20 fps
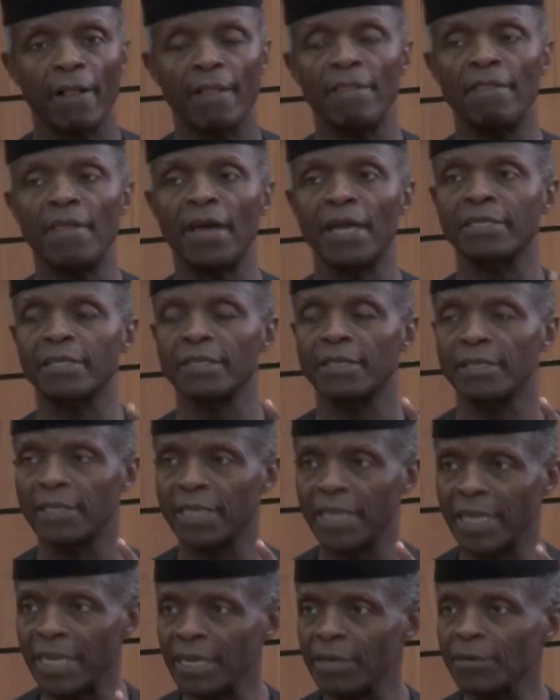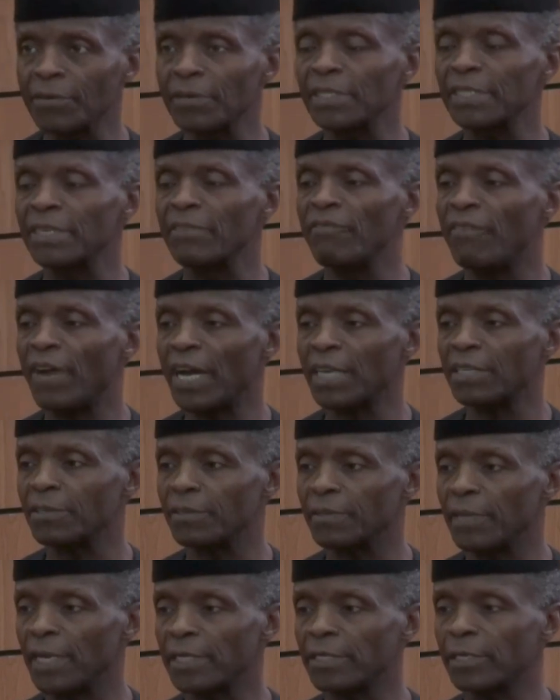that the increase in
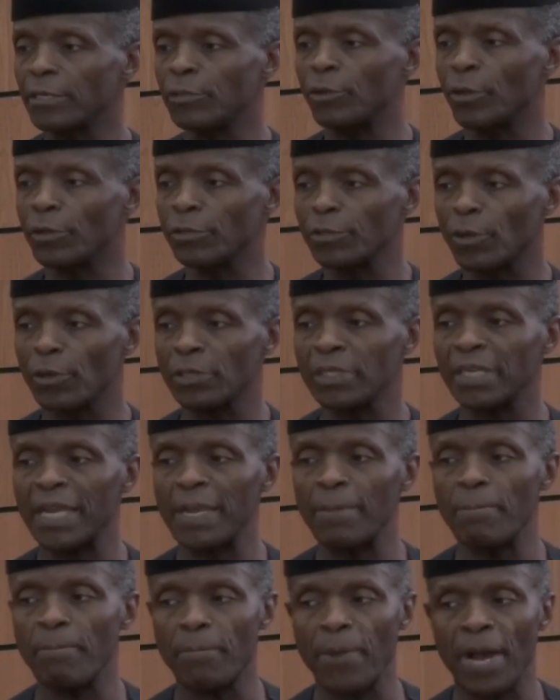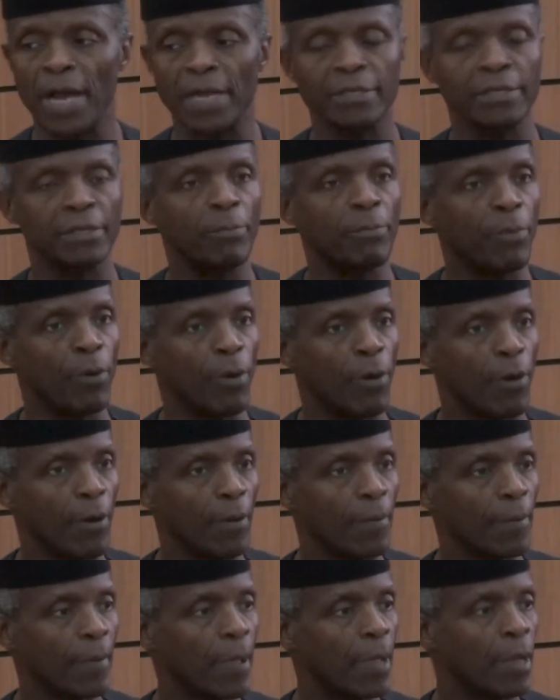VAT rate does not impact the
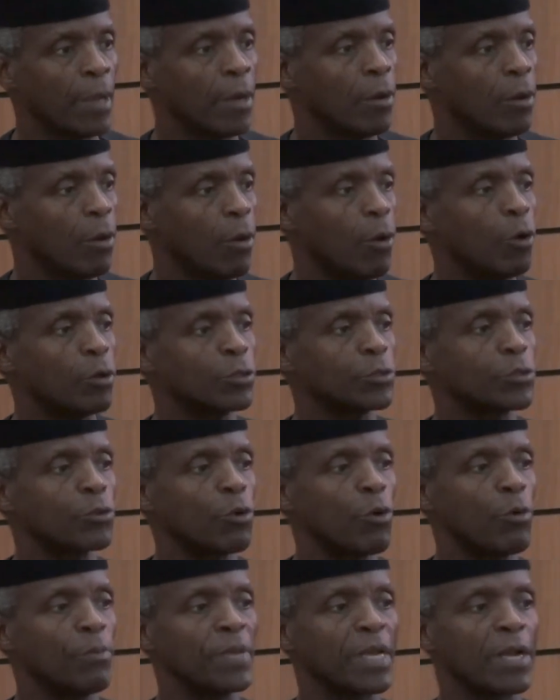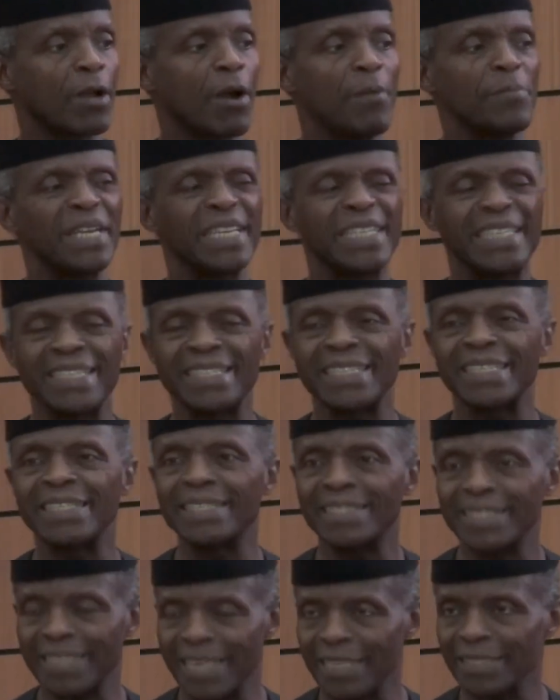poor or so become a
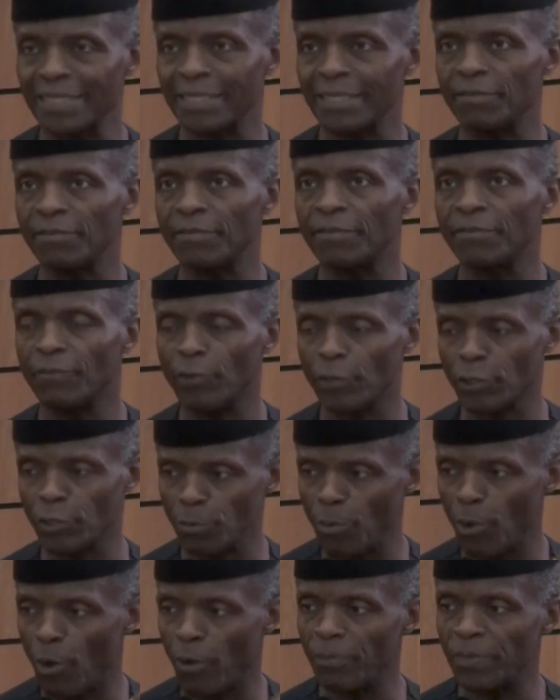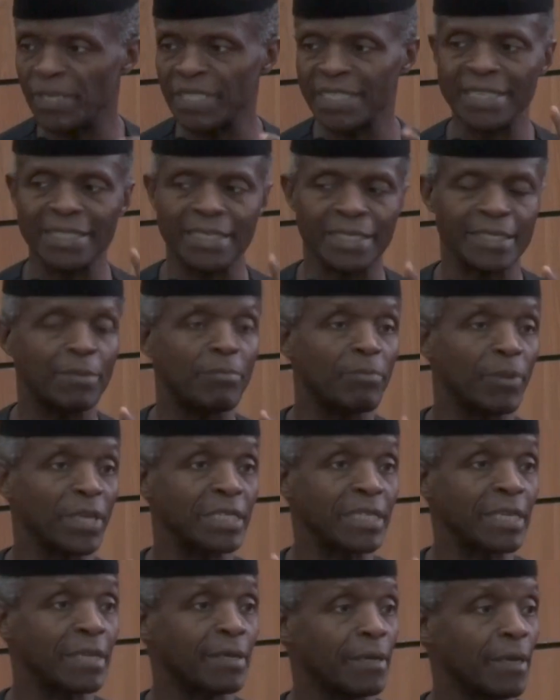disincentive for small businesses in
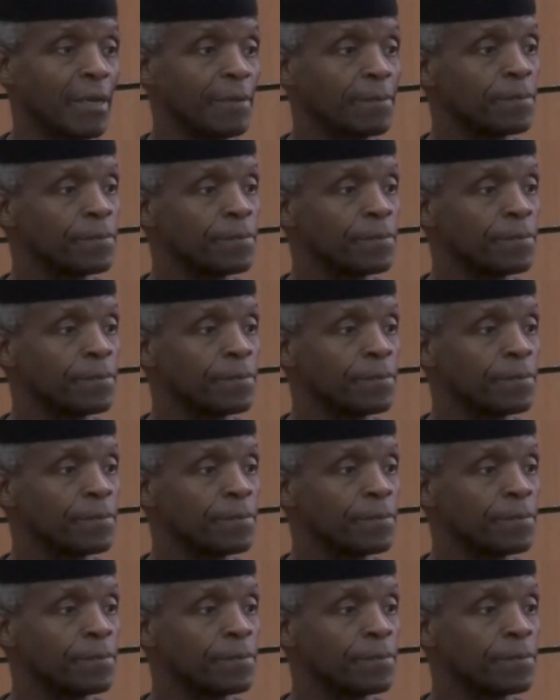particular.